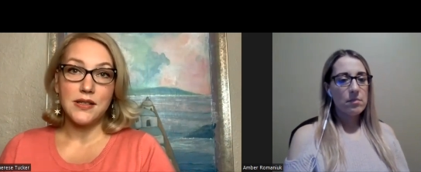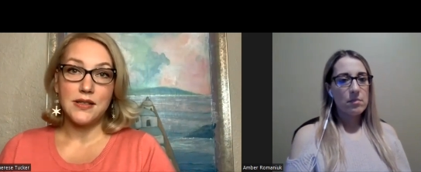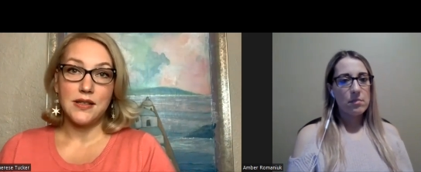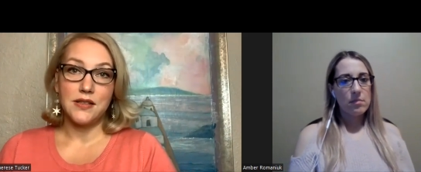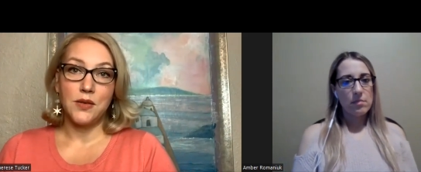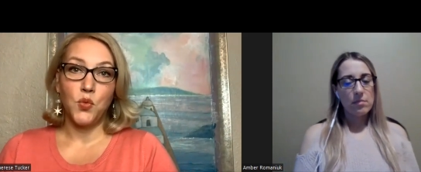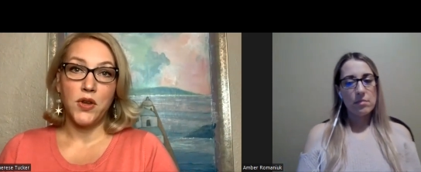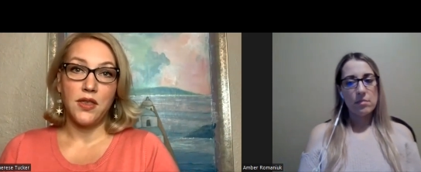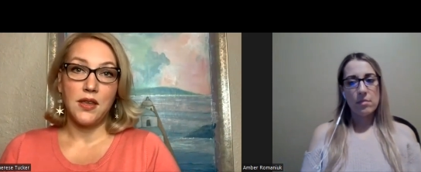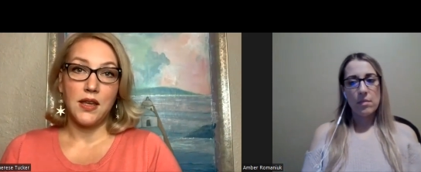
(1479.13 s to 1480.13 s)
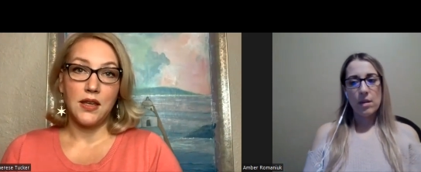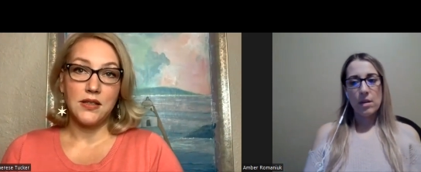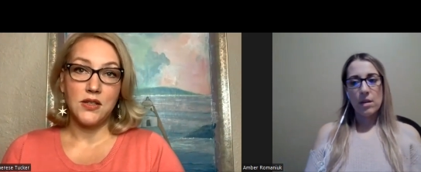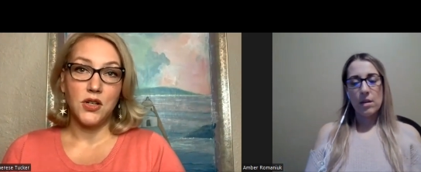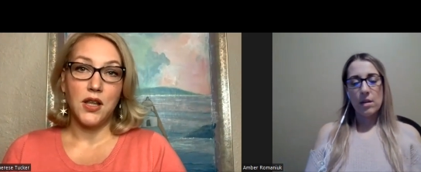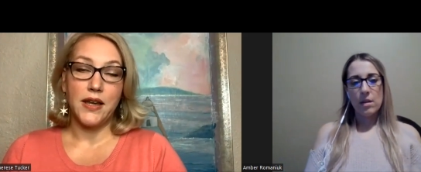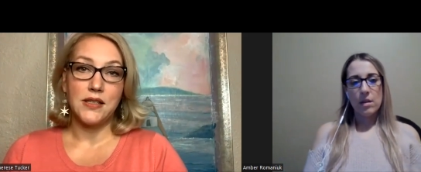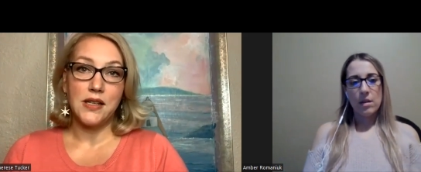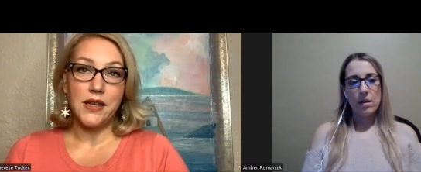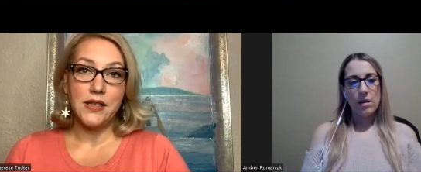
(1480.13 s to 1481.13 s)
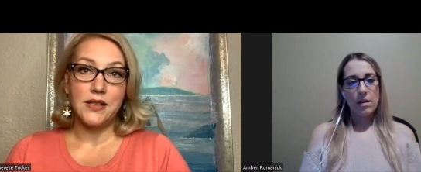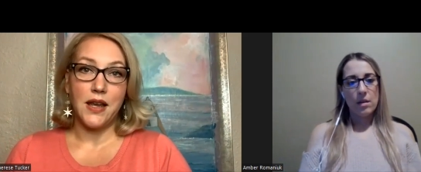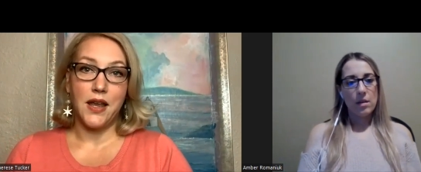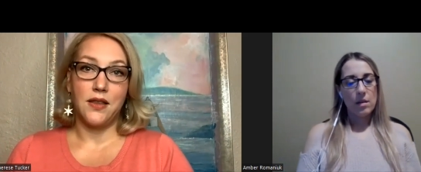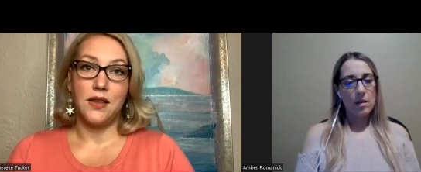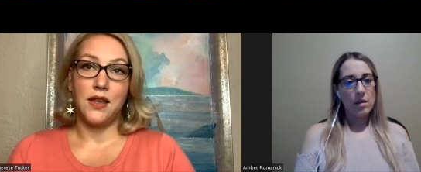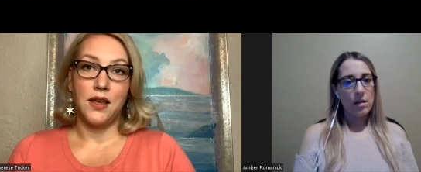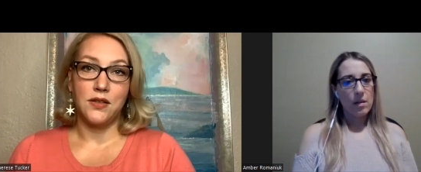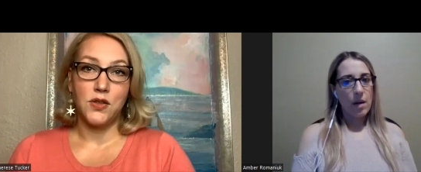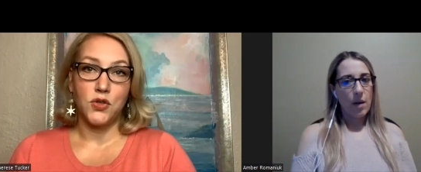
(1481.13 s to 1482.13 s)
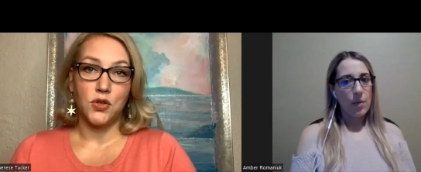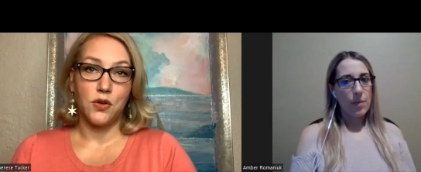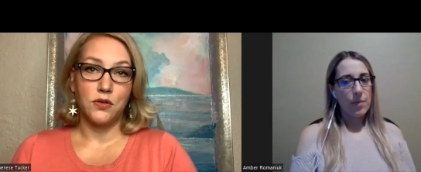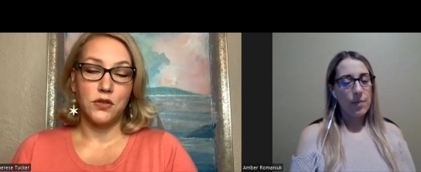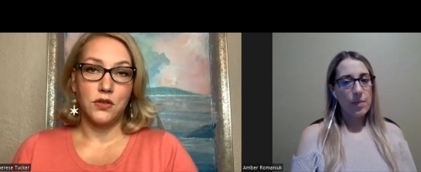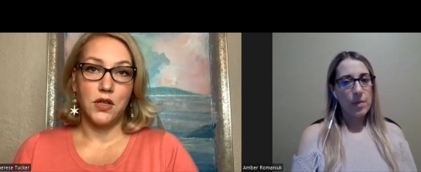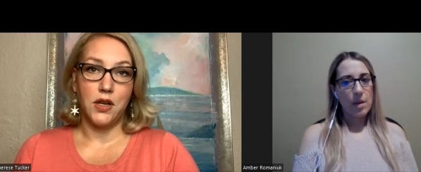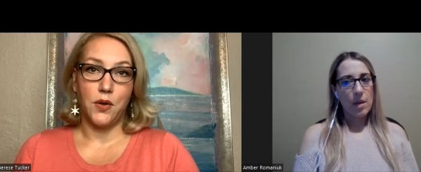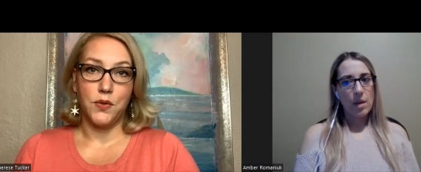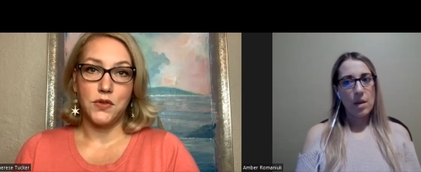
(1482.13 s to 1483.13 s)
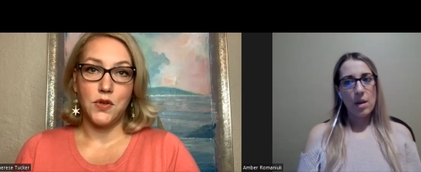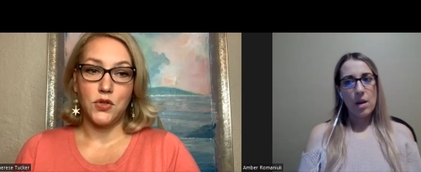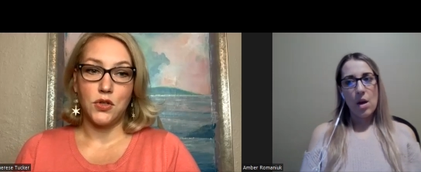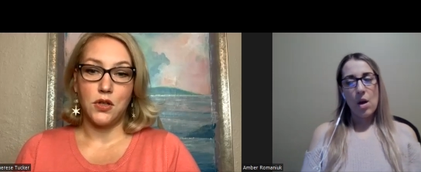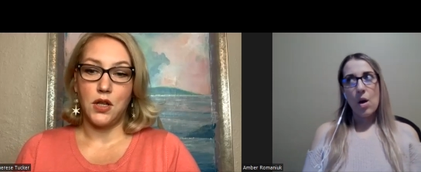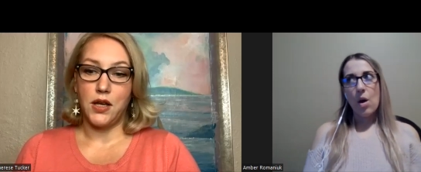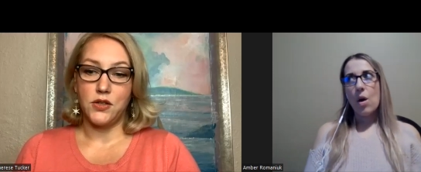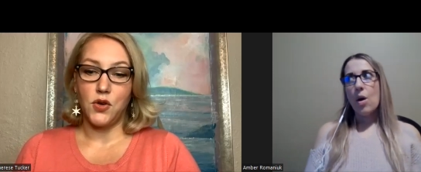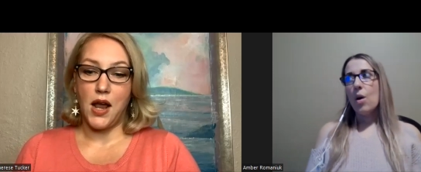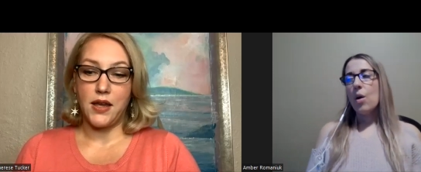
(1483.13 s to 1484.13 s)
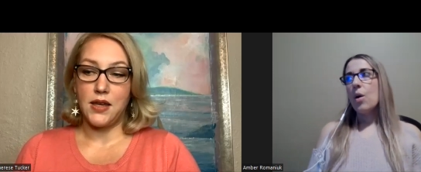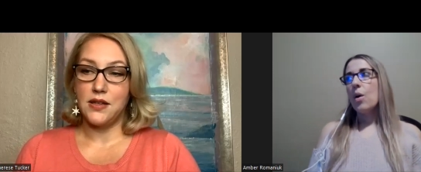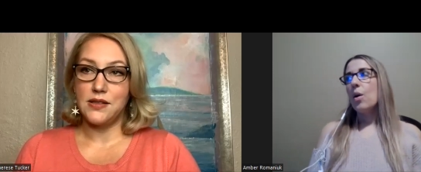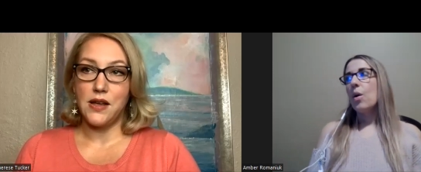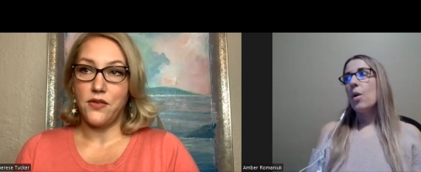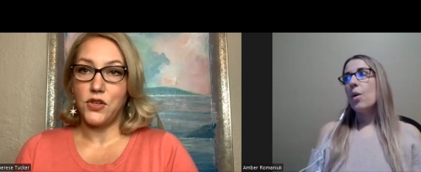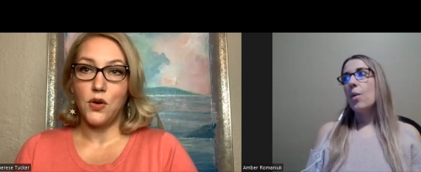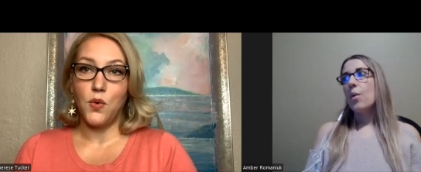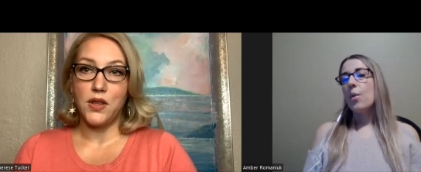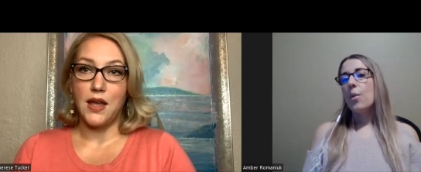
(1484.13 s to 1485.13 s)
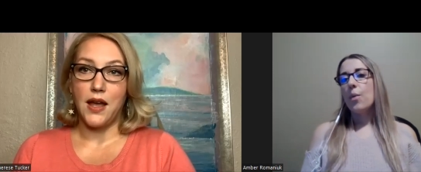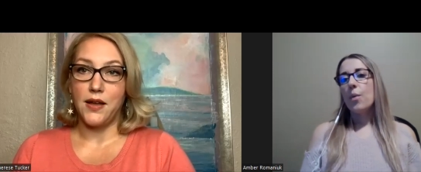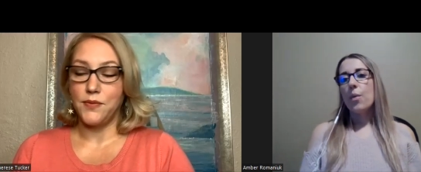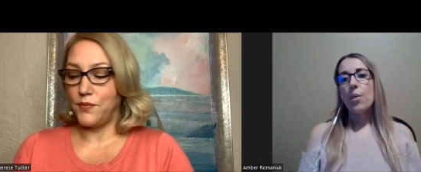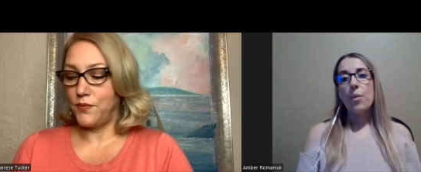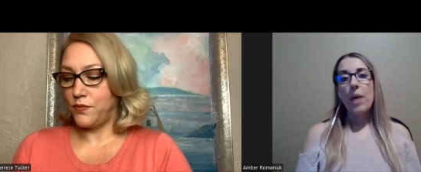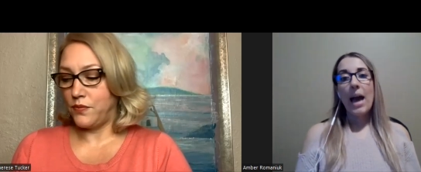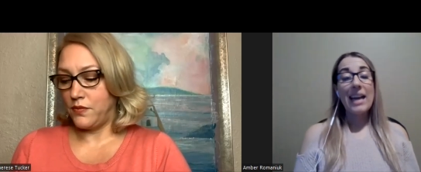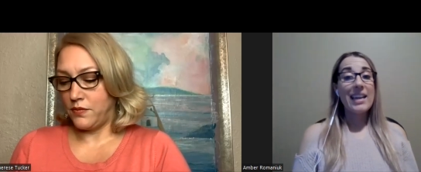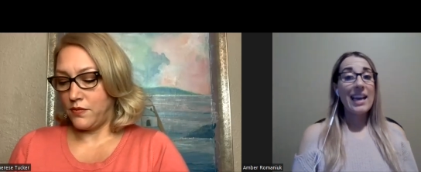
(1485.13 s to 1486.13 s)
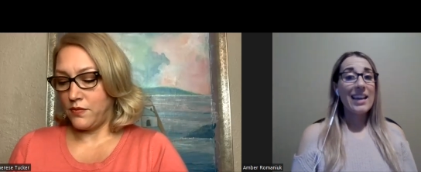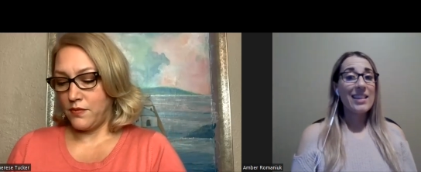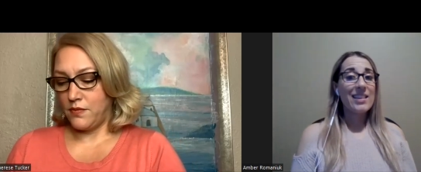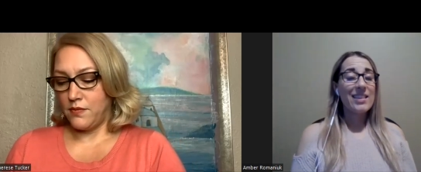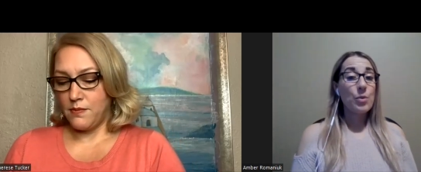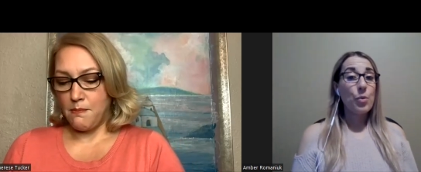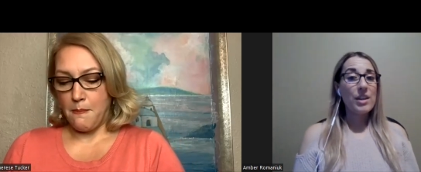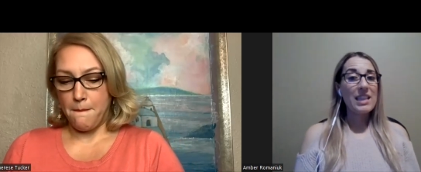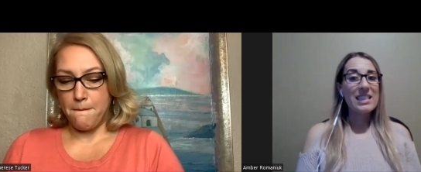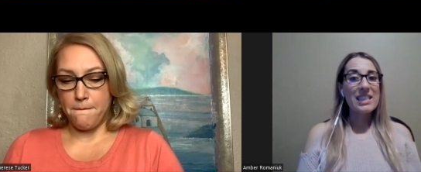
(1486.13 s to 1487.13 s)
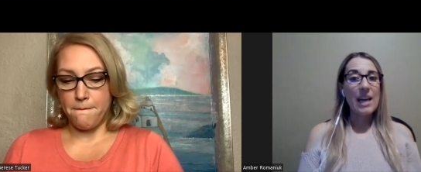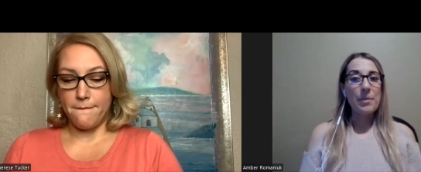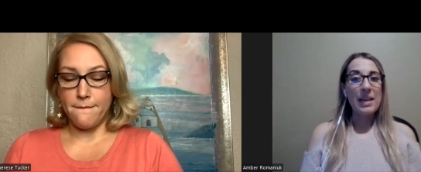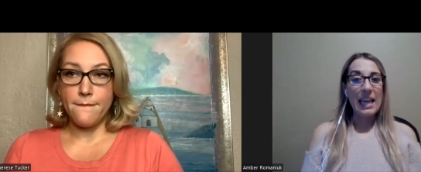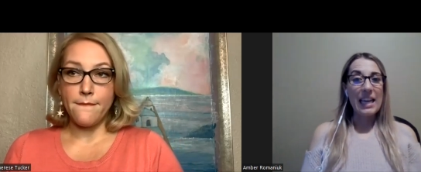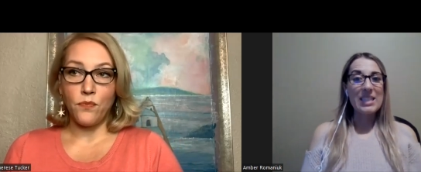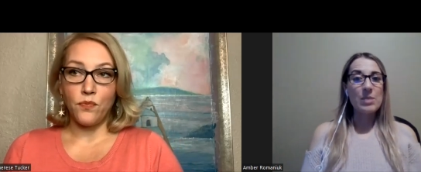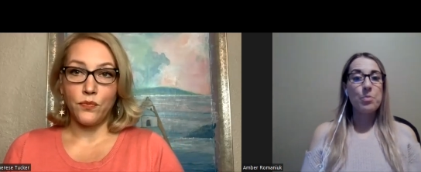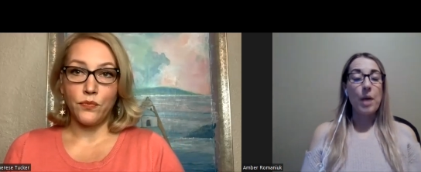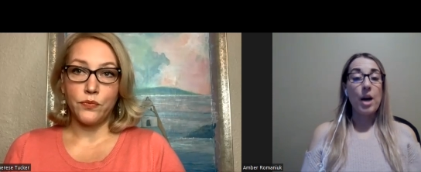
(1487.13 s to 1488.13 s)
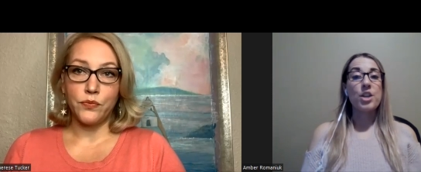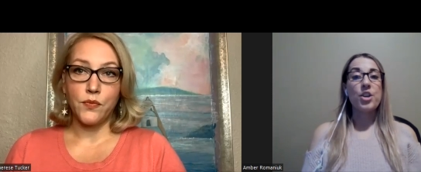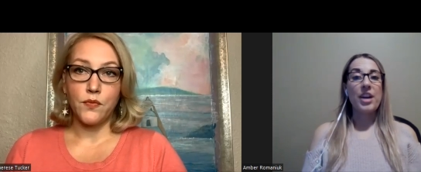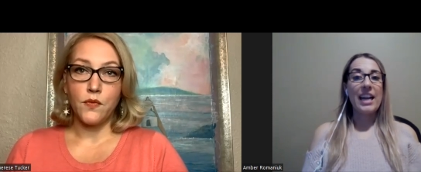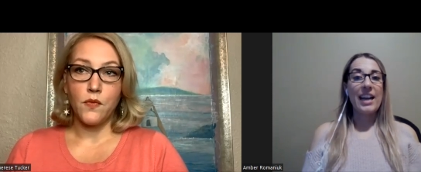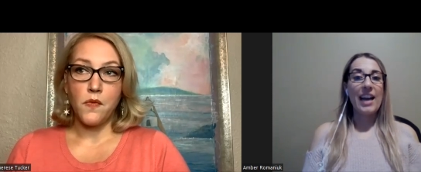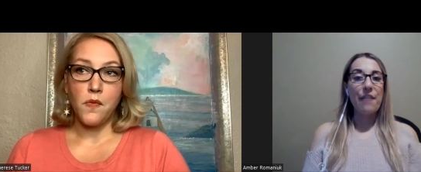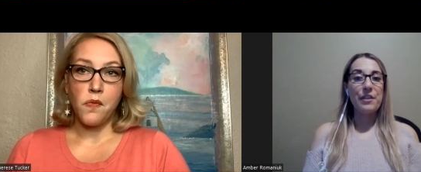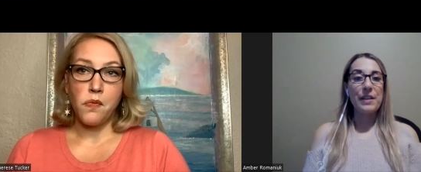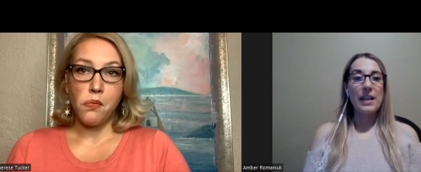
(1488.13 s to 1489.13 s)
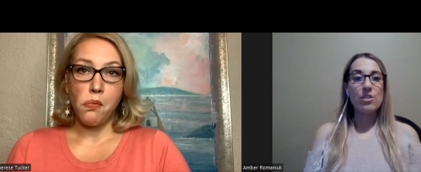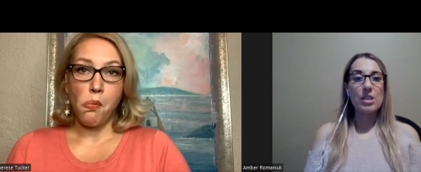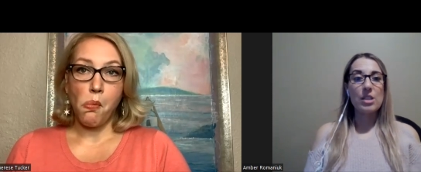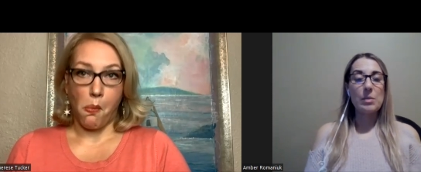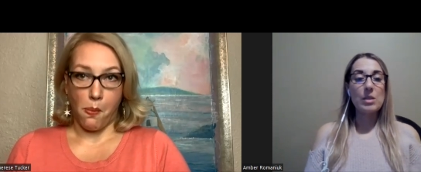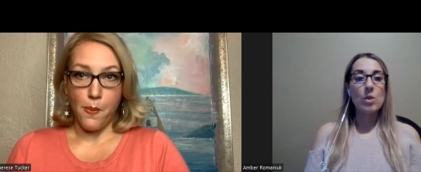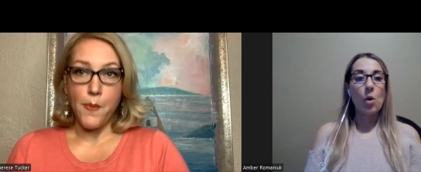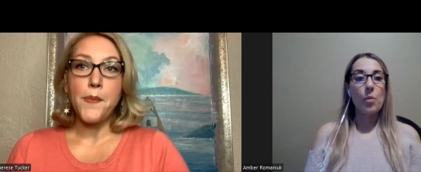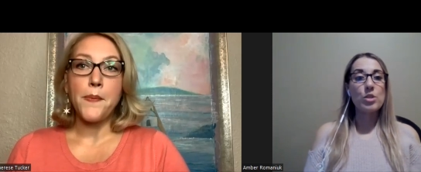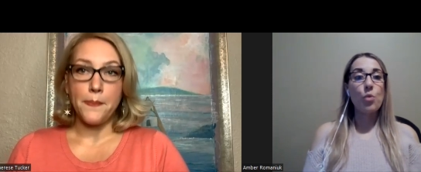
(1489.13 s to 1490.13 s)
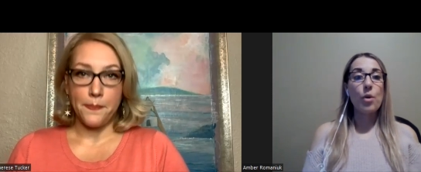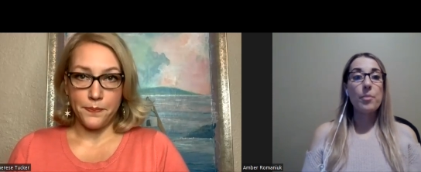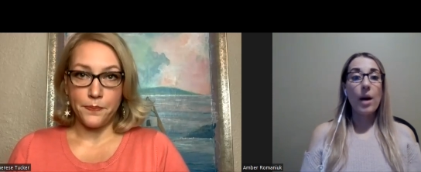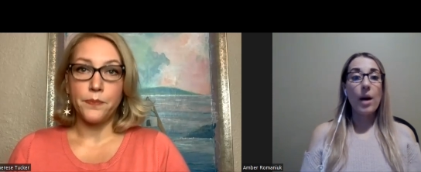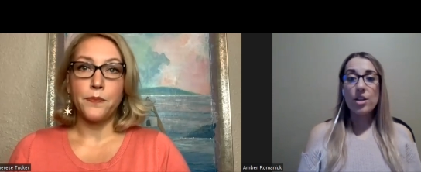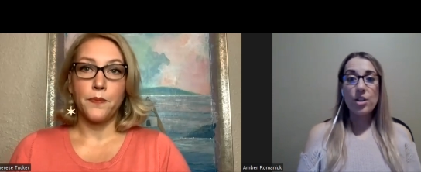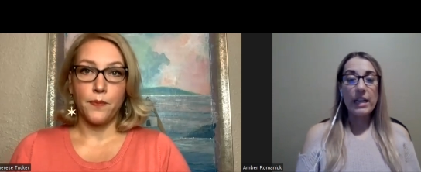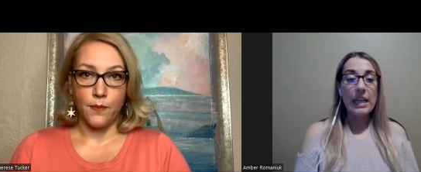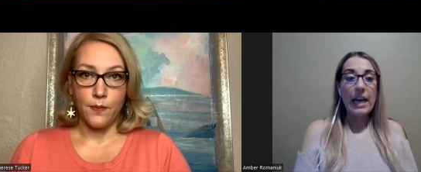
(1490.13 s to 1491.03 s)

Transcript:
Speaker 1: system with the digital IDs and the social, you know, social uh, tracking and stuff. You don't want
Speaker 2: that. And the word that's coming in is bartering. I feel like there's going to be so much more bartering.